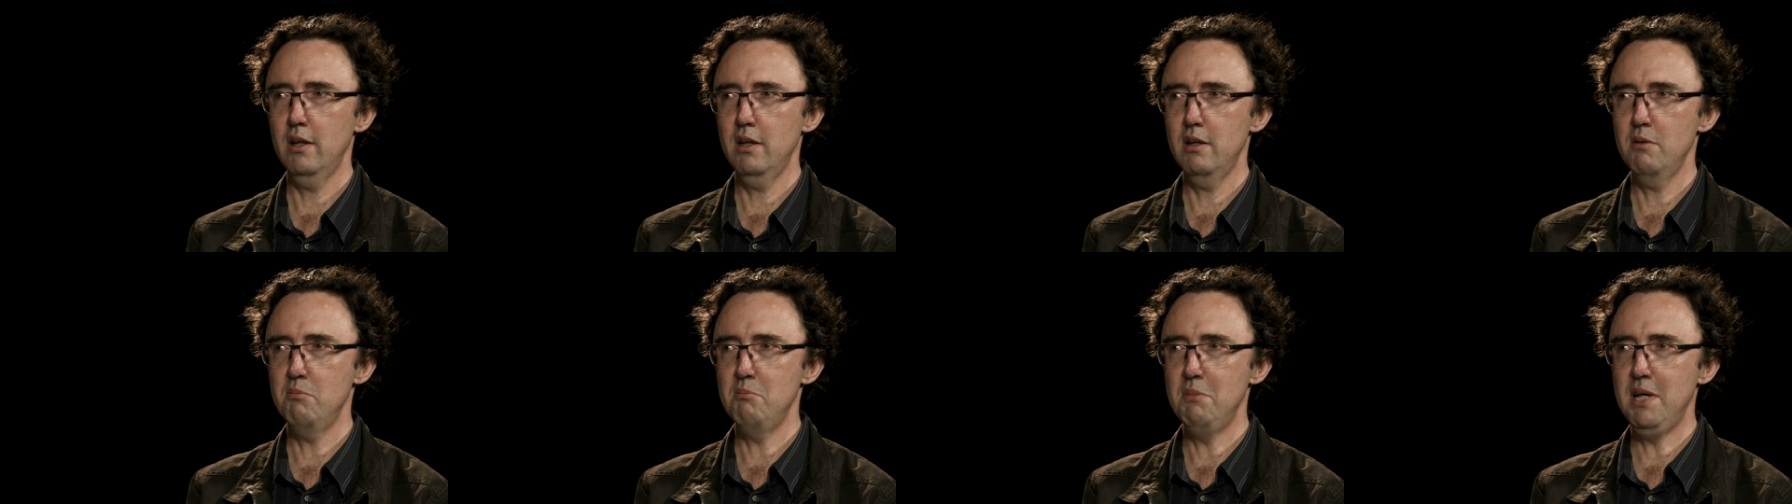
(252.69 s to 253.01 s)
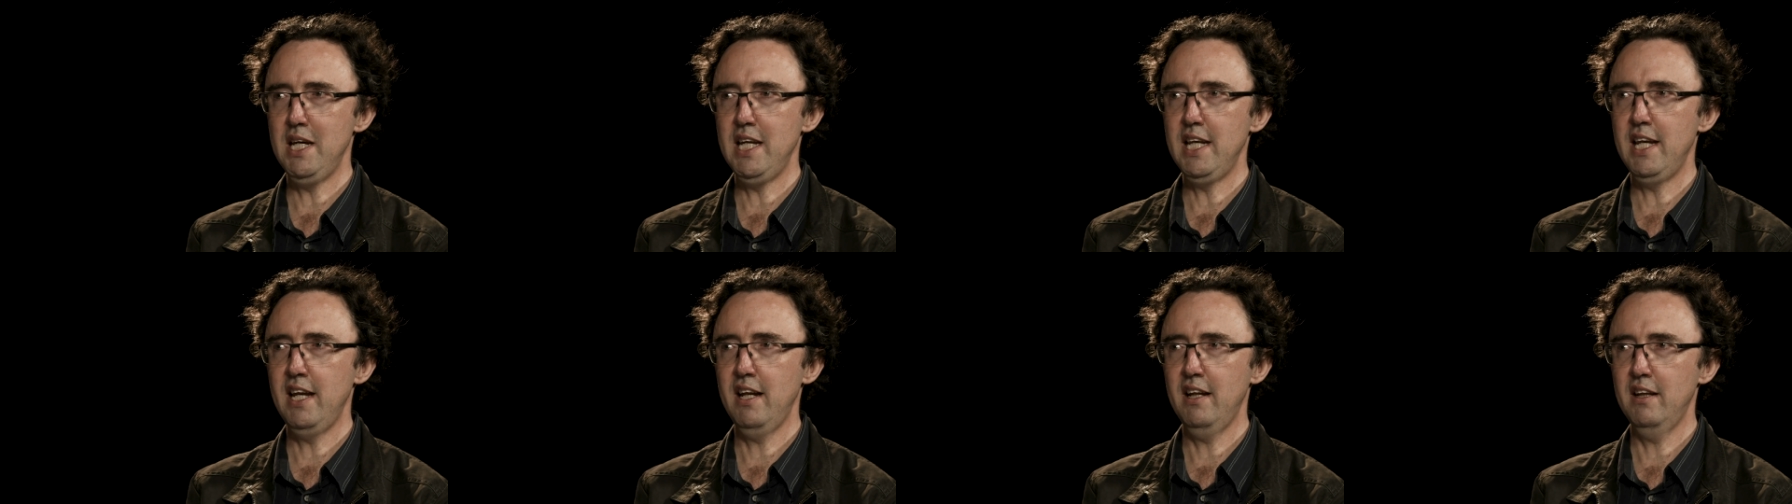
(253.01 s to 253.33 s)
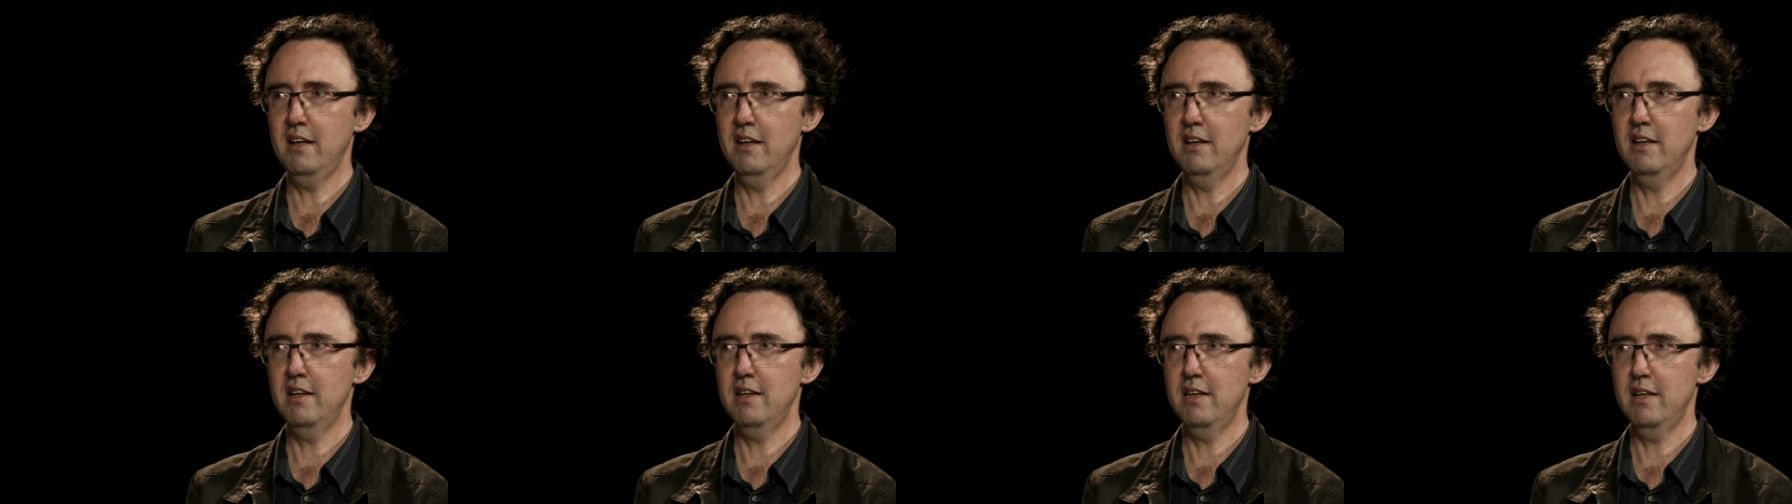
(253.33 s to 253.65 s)
the
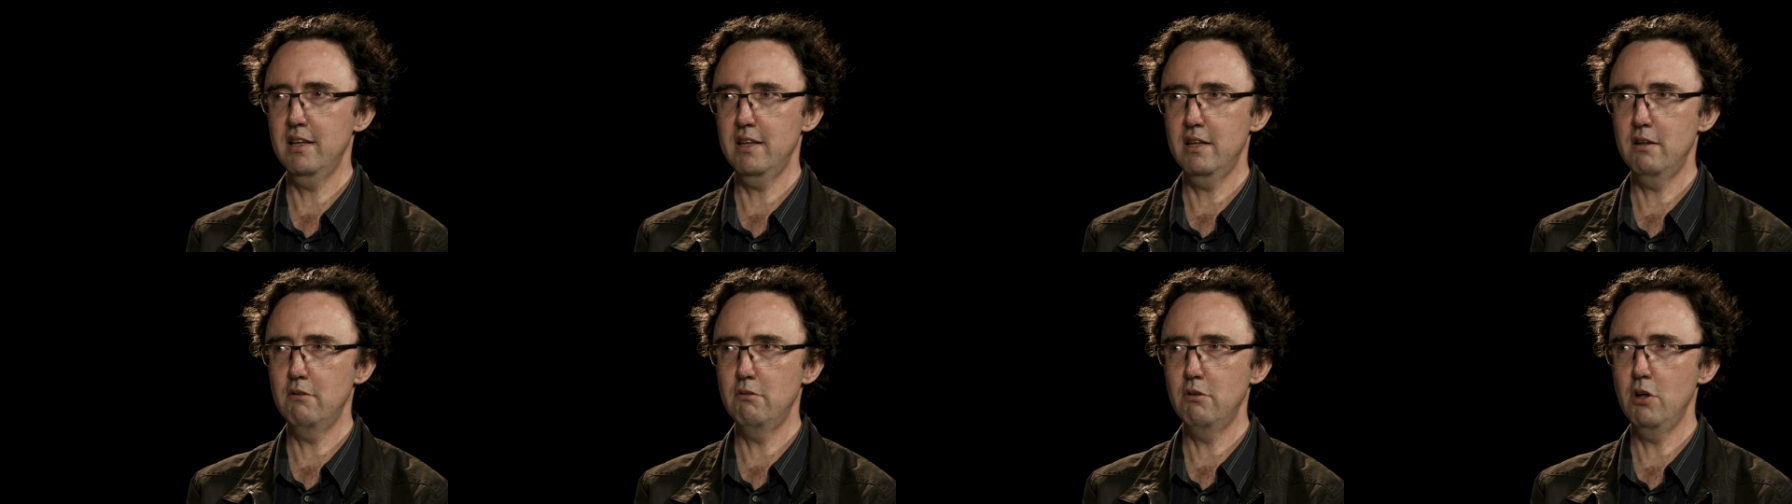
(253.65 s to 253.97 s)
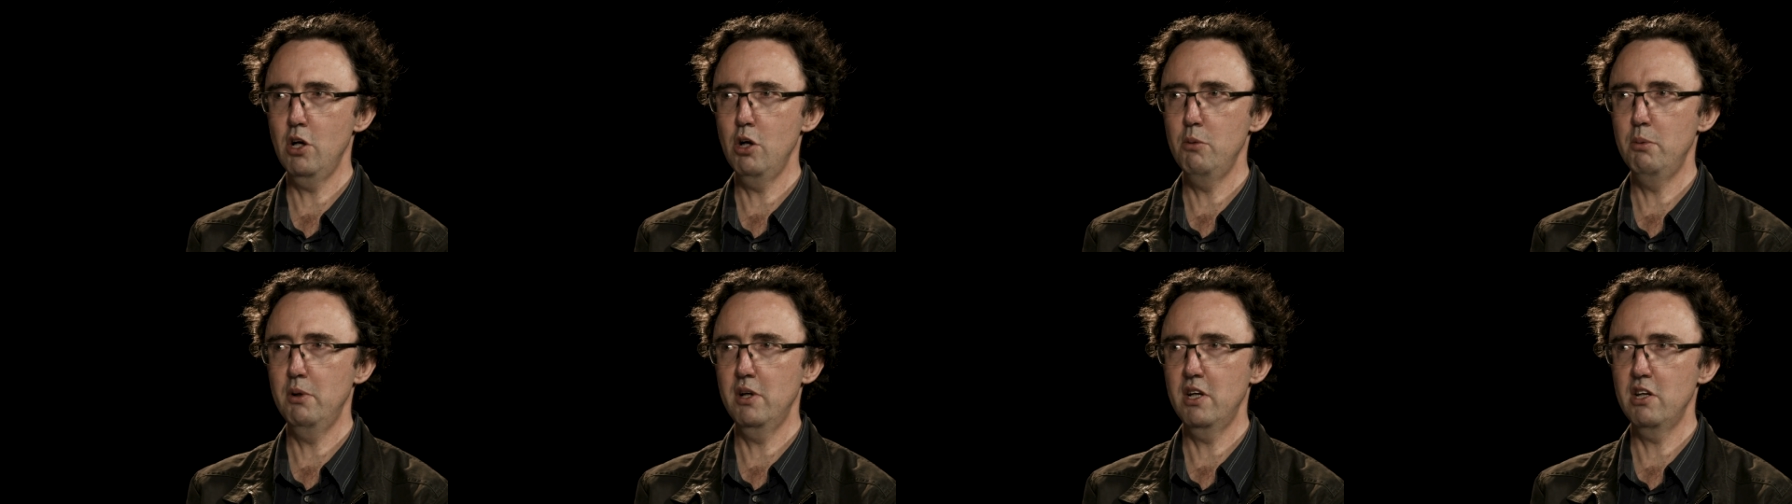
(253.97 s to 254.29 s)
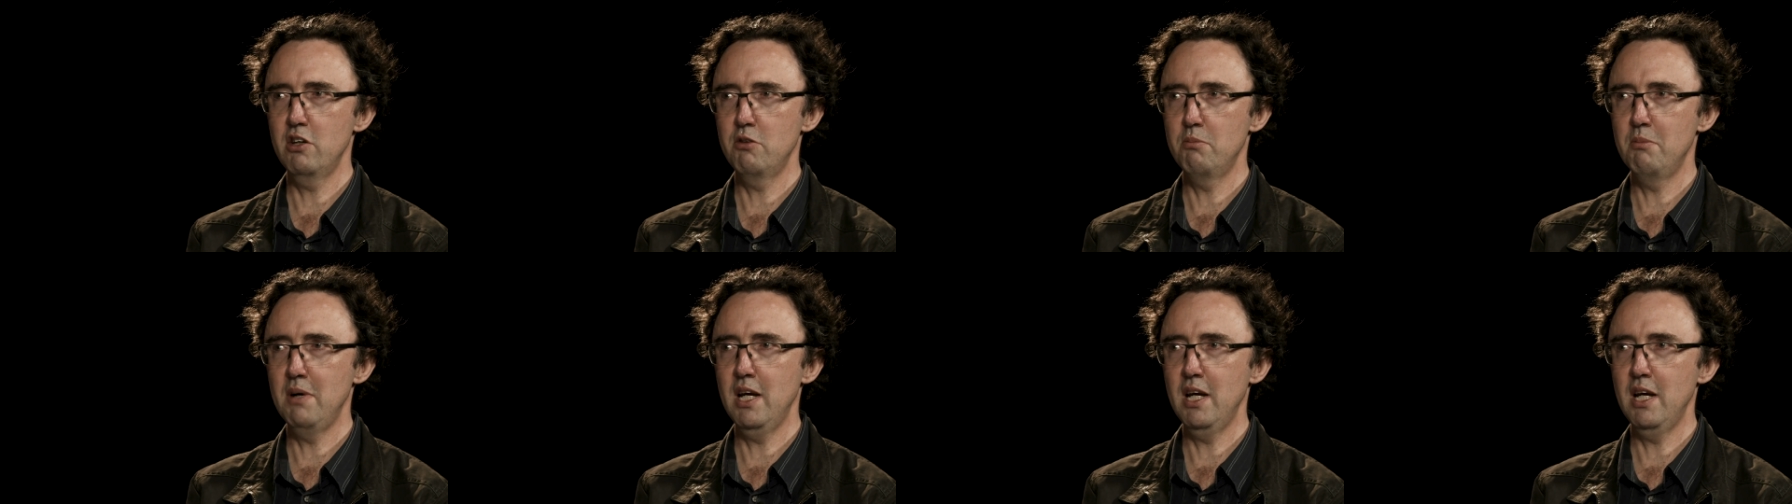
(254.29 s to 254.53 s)
meaning that the robot is